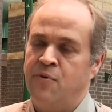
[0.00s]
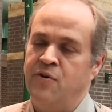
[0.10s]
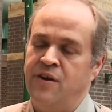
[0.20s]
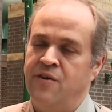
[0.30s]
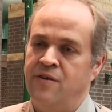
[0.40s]
per
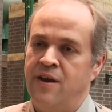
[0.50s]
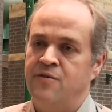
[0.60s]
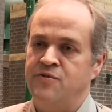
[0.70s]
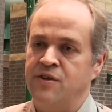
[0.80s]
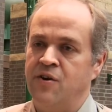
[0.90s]
year in
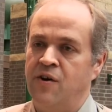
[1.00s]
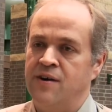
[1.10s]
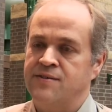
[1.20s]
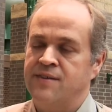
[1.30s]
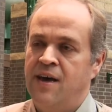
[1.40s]
energy
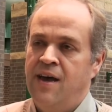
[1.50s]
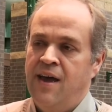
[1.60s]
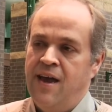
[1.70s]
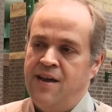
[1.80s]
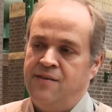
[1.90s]
costs
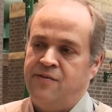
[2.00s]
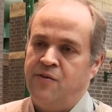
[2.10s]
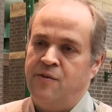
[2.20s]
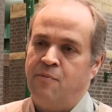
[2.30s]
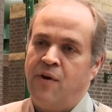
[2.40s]
and so
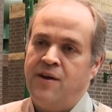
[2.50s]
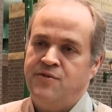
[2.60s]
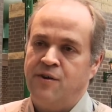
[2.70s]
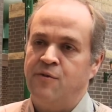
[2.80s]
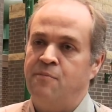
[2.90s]
the
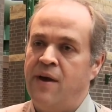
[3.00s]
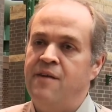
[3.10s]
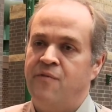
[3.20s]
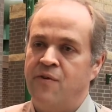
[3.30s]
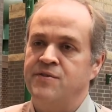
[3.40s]
project will pay
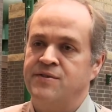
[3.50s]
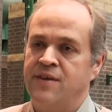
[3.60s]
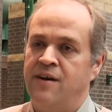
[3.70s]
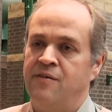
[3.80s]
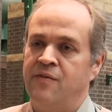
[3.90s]
for
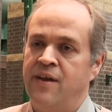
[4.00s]
itself